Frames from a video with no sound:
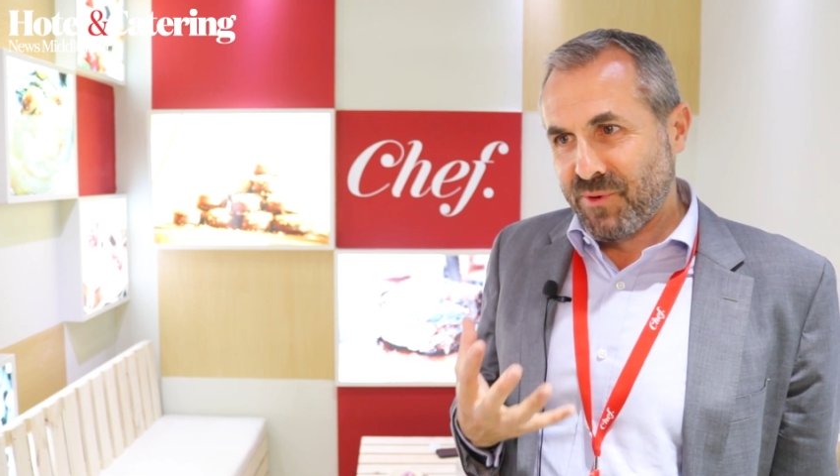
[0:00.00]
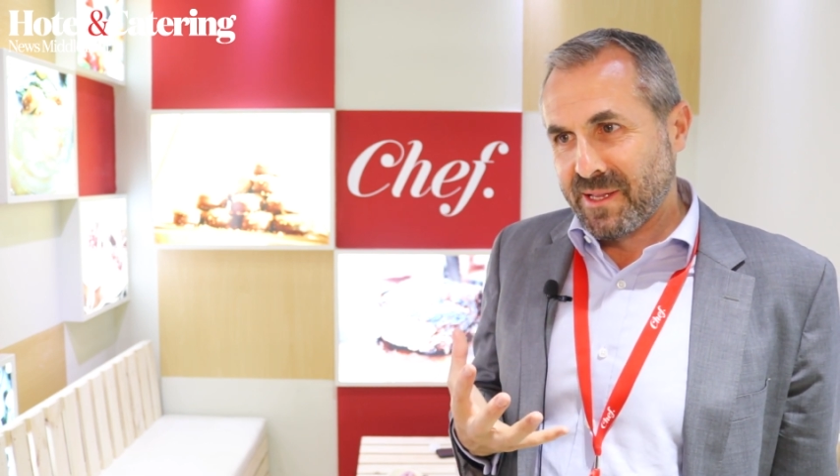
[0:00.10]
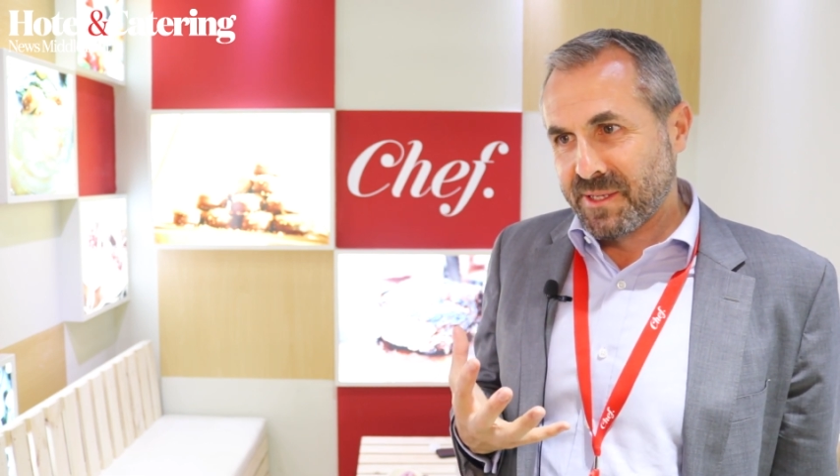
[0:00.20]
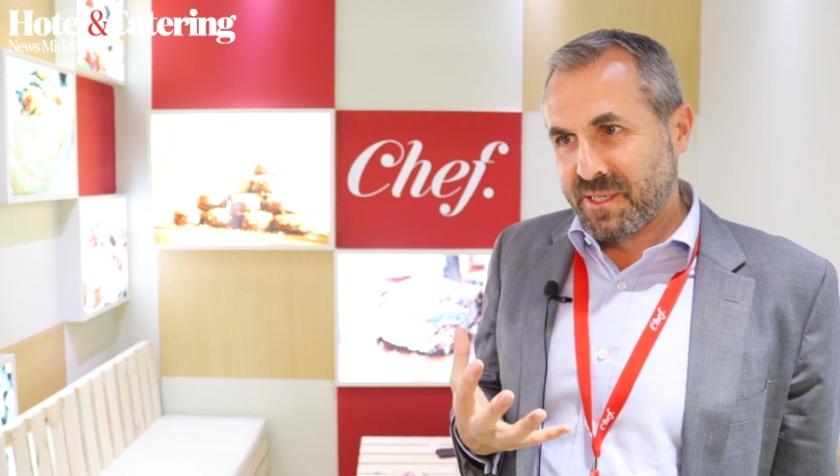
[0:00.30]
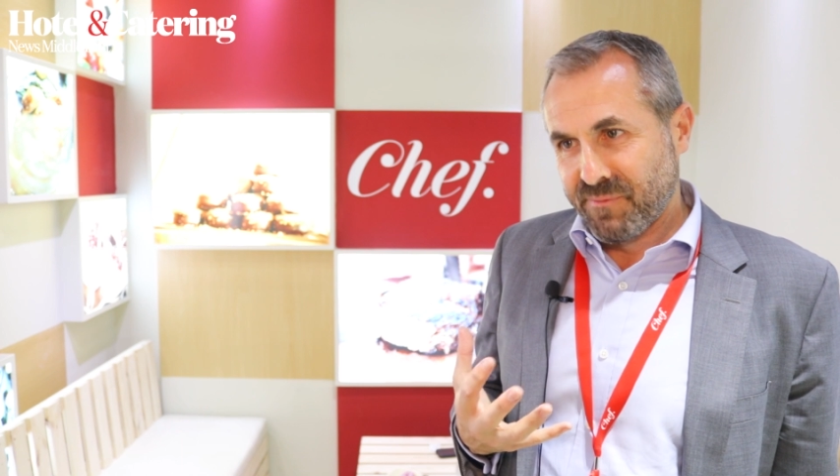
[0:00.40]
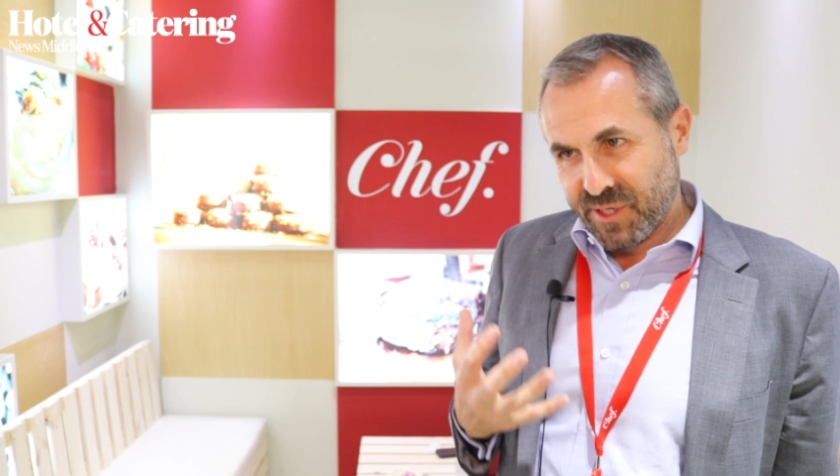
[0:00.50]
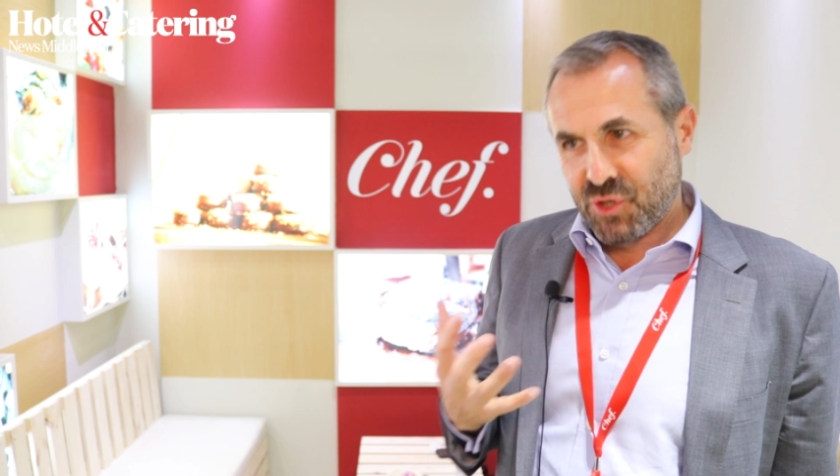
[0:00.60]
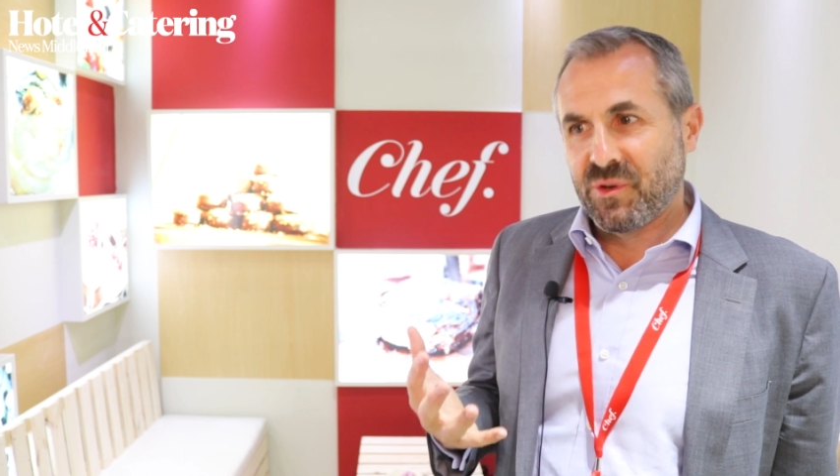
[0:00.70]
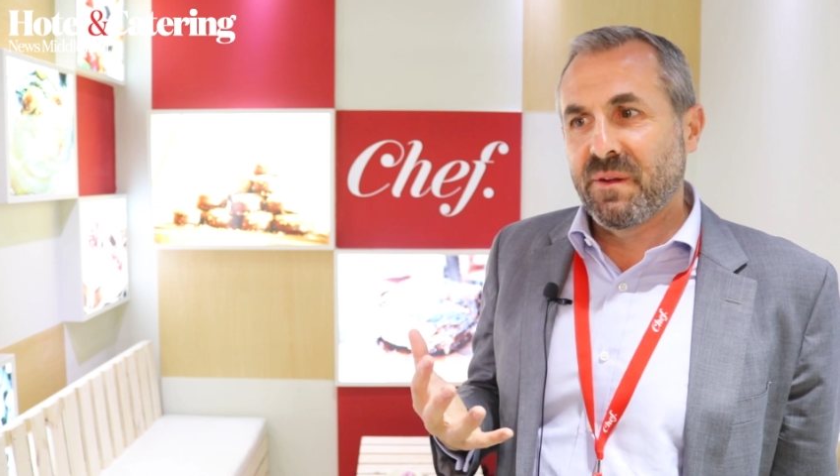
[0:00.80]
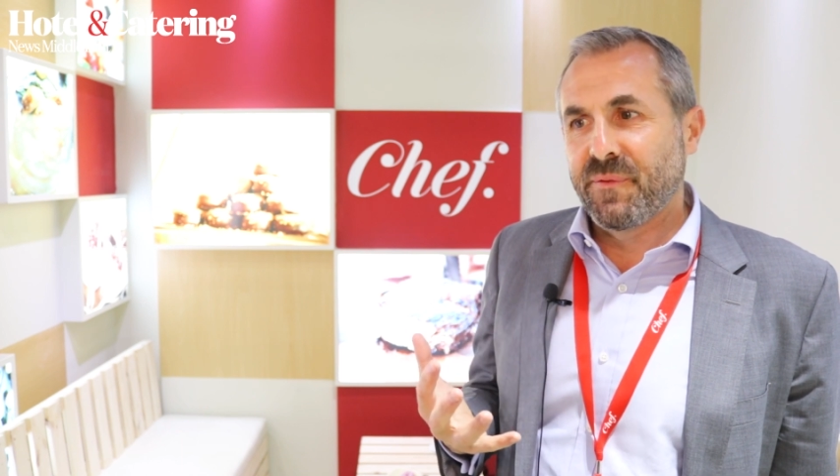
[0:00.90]
relatively
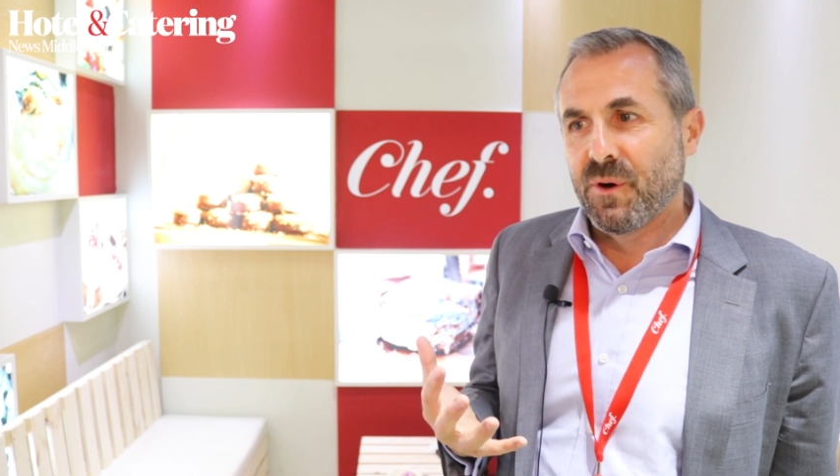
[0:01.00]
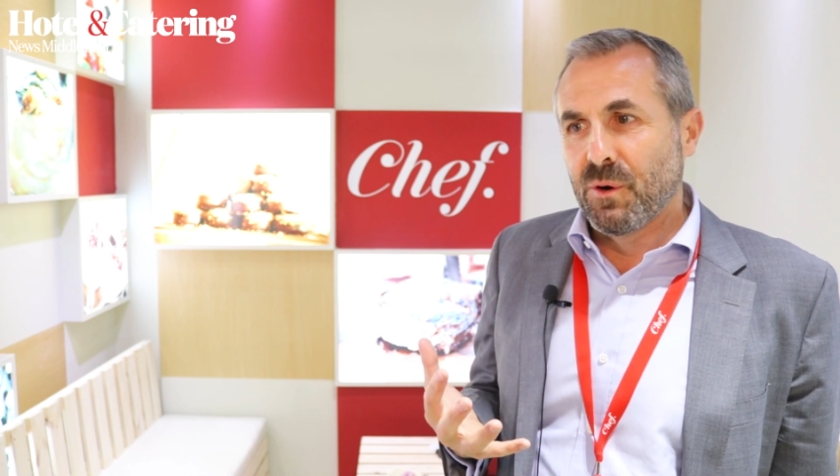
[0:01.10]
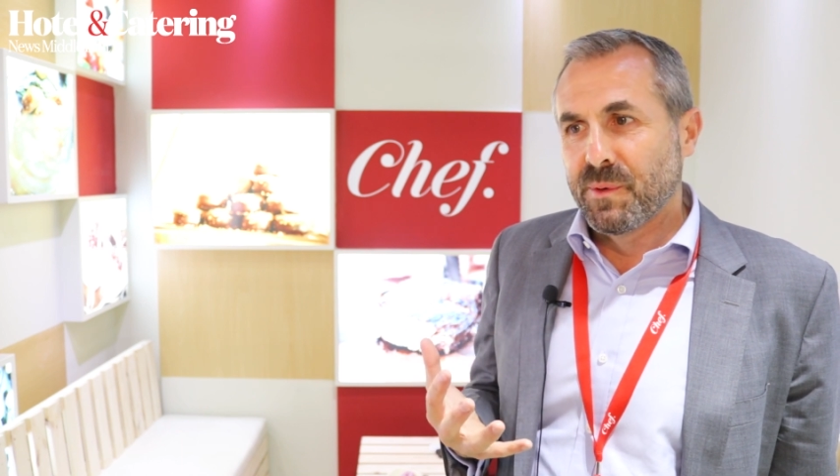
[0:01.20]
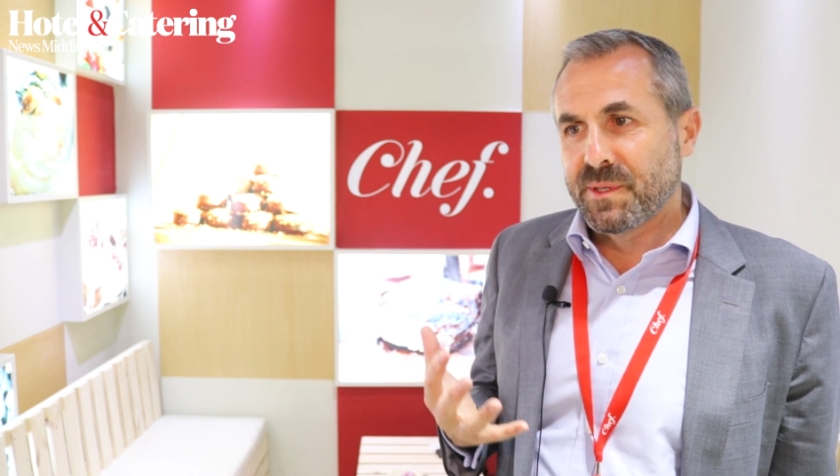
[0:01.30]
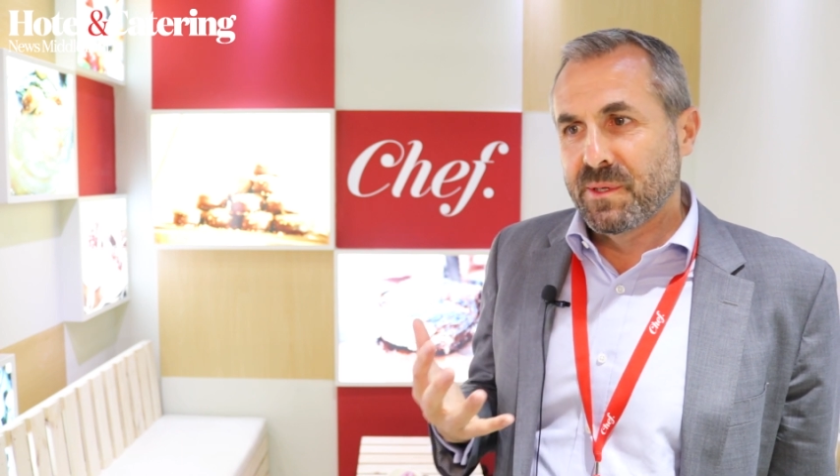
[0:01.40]
straightforward